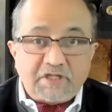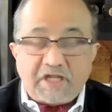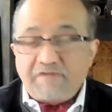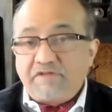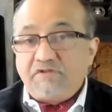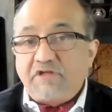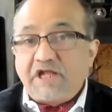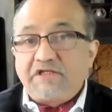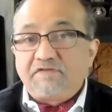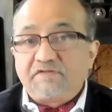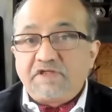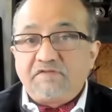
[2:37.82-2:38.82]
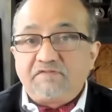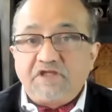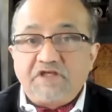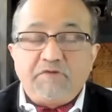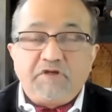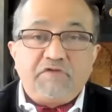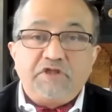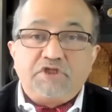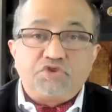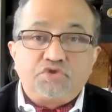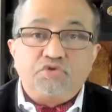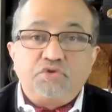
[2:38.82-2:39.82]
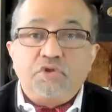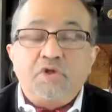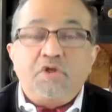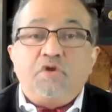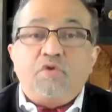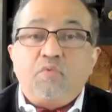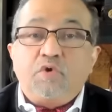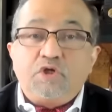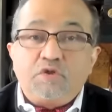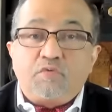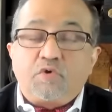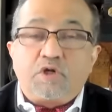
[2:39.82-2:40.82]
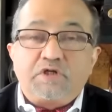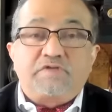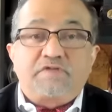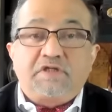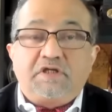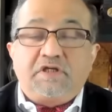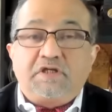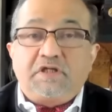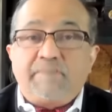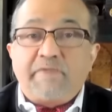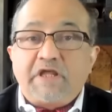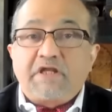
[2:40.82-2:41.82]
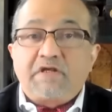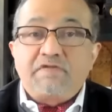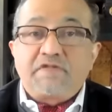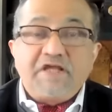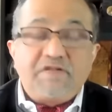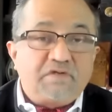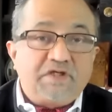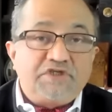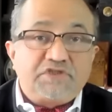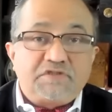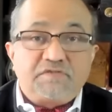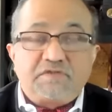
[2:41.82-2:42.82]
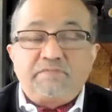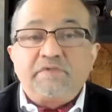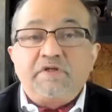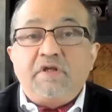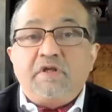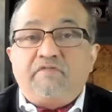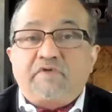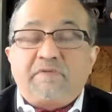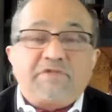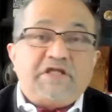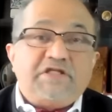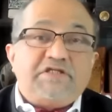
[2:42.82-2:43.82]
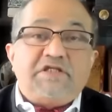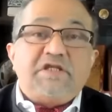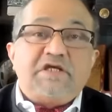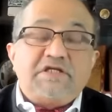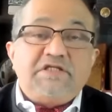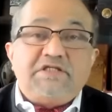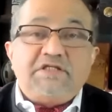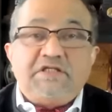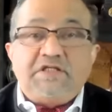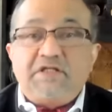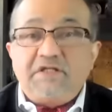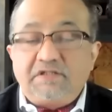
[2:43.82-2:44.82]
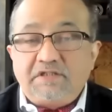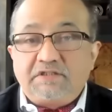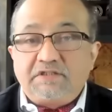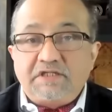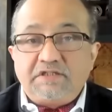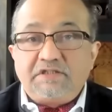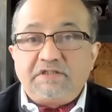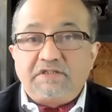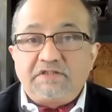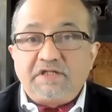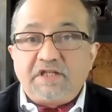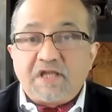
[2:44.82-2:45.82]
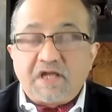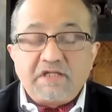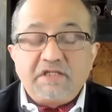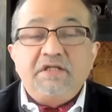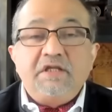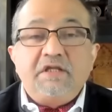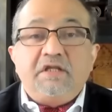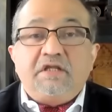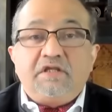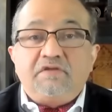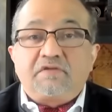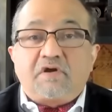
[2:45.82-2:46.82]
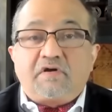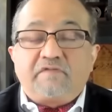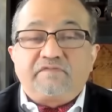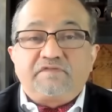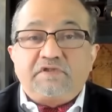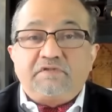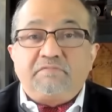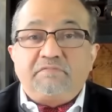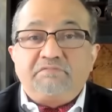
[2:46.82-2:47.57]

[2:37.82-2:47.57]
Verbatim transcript: as the United States did between the two world wars. Uh, America's isolationism from nineteen nineteen till nineteen thirty-nine is often